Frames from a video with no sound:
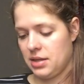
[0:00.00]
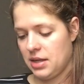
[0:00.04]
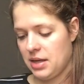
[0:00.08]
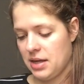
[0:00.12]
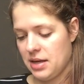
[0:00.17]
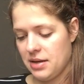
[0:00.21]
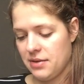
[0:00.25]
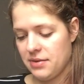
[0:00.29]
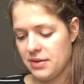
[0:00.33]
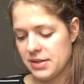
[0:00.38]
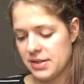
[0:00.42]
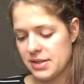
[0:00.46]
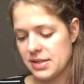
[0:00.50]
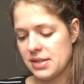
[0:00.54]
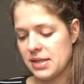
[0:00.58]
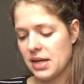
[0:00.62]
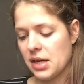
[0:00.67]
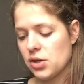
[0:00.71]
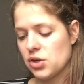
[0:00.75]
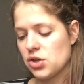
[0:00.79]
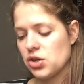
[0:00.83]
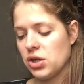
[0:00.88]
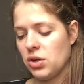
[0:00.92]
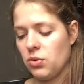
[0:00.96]
And this is
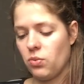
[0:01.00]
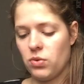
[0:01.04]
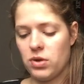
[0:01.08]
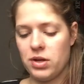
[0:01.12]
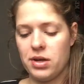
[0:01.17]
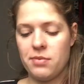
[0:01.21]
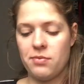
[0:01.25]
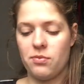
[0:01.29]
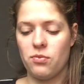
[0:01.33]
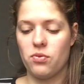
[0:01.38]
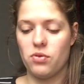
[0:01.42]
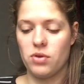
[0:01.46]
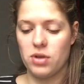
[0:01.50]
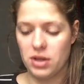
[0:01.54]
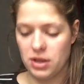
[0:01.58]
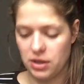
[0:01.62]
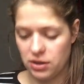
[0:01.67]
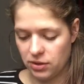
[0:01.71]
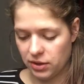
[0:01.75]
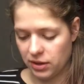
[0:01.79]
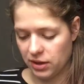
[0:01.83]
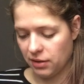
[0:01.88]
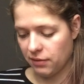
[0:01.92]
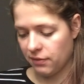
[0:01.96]
actually one I'm really
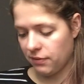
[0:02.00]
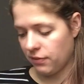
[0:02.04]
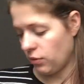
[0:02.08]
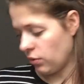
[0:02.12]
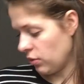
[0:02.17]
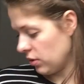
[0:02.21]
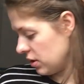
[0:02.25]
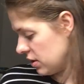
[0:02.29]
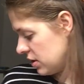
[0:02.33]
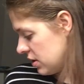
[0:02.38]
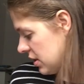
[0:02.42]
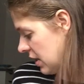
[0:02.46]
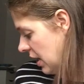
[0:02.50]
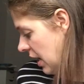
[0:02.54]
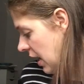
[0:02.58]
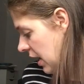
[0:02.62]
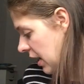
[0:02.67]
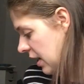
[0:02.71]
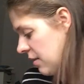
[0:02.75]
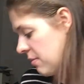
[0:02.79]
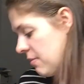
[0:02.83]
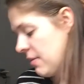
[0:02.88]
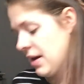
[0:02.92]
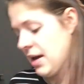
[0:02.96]
looking forward to
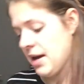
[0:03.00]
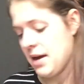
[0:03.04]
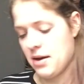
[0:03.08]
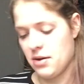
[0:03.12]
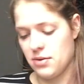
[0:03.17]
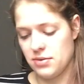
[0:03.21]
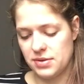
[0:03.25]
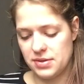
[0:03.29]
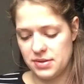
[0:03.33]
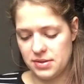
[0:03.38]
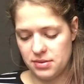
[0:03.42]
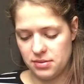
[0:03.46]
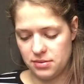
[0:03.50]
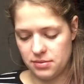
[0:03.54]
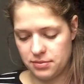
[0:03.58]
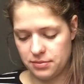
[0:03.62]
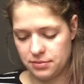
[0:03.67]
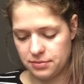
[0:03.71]
hang in my house.